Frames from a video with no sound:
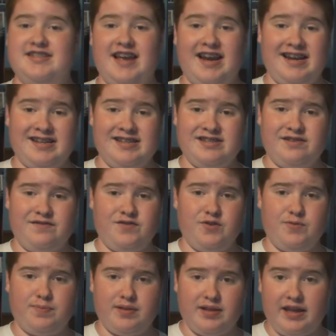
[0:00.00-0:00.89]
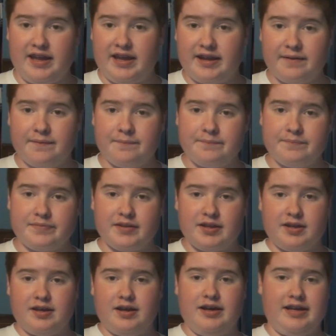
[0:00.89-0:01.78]
seconds of you playing
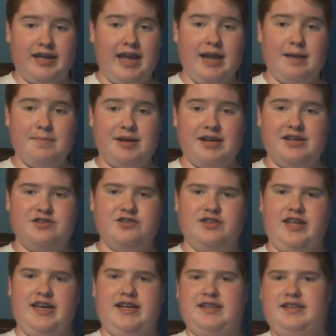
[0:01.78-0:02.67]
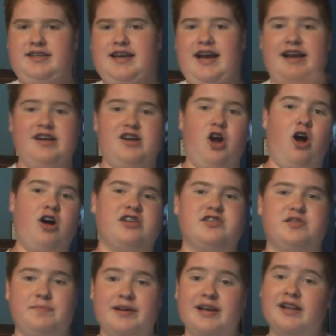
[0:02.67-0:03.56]
a game in case you like got an
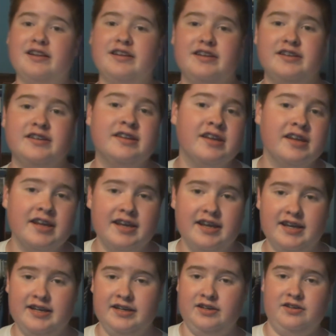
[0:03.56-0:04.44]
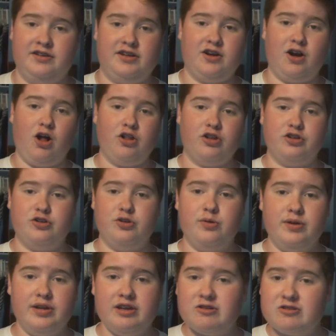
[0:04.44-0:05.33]
awesome kill in Call of
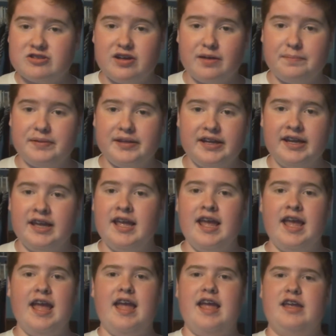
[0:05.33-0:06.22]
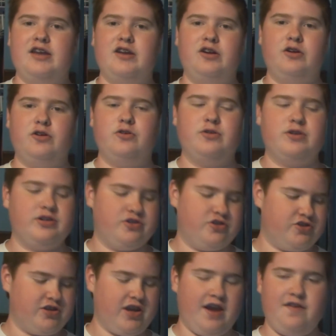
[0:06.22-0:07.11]
Duty or something. You know, you
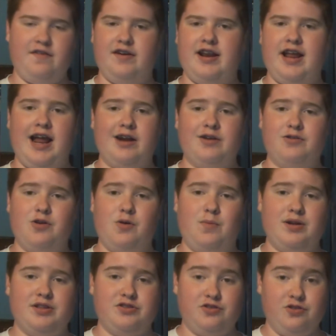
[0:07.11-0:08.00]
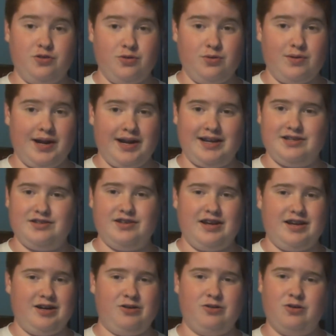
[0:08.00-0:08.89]
could share it. I don't know what to. I
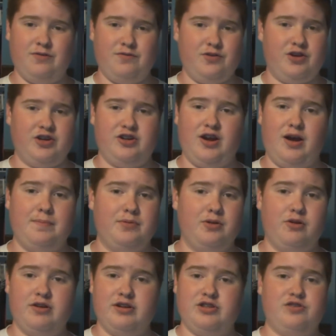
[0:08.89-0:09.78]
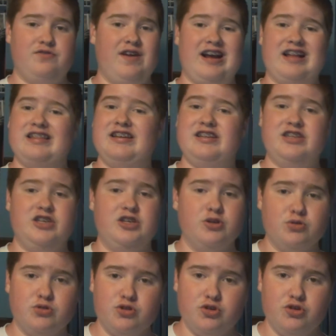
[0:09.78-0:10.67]
don't know if you could upload it directly to
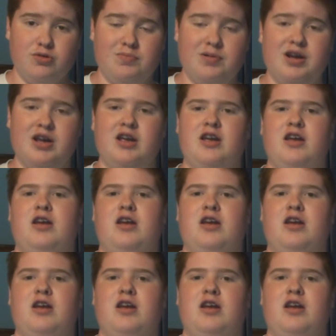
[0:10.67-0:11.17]
YouTube.